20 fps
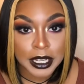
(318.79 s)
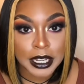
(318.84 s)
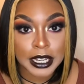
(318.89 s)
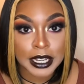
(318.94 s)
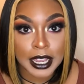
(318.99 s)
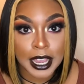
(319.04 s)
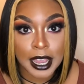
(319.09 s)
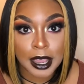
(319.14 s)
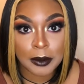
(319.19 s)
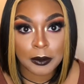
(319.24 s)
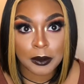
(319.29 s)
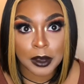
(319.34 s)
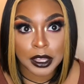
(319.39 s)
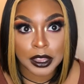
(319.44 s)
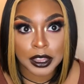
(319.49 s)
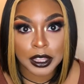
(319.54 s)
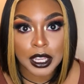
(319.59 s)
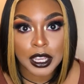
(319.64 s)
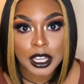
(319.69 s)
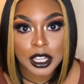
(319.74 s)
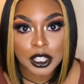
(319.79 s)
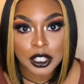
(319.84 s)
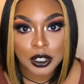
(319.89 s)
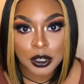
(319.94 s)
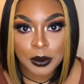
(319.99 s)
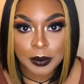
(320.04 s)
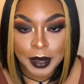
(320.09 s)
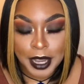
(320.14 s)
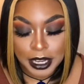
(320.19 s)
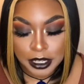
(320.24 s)
It came with
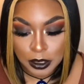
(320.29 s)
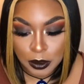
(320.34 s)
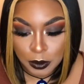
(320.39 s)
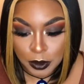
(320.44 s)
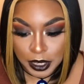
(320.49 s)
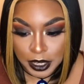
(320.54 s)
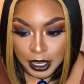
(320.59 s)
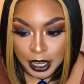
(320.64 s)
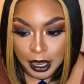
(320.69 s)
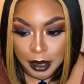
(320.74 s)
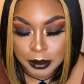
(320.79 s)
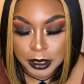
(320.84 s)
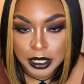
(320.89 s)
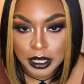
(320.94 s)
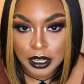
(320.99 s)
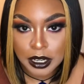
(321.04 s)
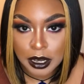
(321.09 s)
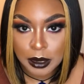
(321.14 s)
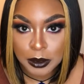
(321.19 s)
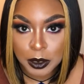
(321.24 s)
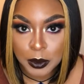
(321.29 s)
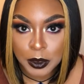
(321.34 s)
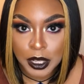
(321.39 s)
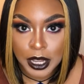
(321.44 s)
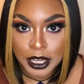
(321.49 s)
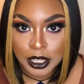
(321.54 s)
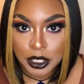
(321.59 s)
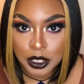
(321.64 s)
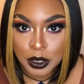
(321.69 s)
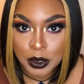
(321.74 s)
2 packs of Wig Caps and it comes with
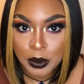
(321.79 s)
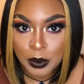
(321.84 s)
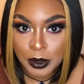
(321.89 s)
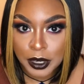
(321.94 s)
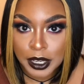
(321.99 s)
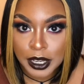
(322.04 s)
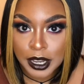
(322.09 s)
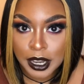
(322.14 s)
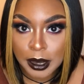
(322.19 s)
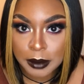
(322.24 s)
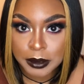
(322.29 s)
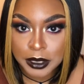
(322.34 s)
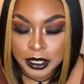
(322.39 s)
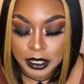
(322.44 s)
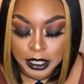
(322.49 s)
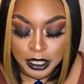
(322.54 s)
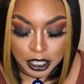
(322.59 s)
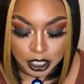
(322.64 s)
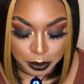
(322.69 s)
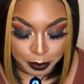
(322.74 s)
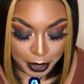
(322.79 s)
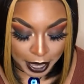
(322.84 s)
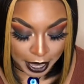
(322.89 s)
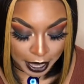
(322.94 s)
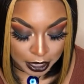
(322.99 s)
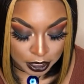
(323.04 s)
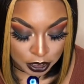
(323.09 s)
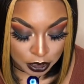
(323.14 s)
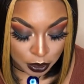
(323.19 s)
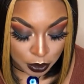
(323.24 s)
like 2 Wig Caps in each
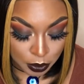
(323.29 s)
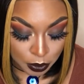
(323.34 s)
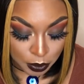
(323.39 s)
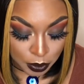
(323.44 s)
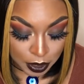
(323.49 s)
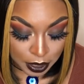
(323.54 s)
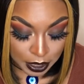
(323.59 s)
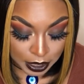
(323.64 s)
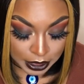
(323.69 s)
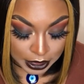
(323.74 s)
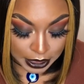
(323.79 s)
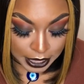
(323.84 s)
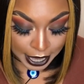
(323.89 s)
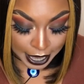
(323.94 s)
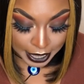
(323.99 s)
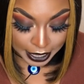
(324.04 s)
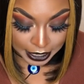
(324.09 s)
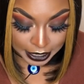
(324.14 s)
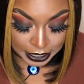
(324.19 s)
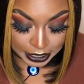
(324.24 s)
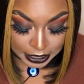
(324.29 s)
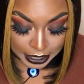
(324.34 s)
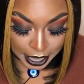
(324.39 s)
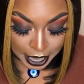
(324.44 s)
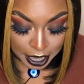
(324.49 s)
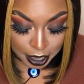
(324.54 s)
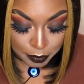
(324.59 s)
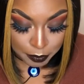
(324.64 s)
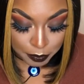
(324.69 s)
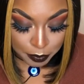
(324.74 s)
pack. So that is
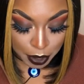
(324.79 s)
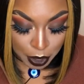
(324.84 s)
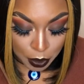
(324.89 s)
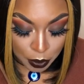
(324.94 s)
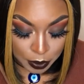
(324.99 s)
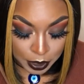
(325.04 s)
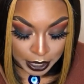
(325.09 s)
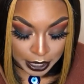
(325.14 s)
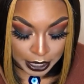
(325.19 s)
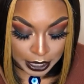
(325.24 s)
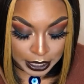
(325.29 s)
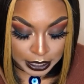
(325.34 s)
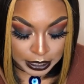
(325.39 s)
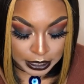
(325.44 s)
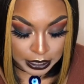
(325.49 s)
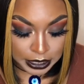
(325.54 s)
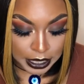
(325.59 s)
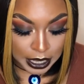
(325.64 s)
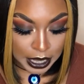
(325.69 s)
a bonus.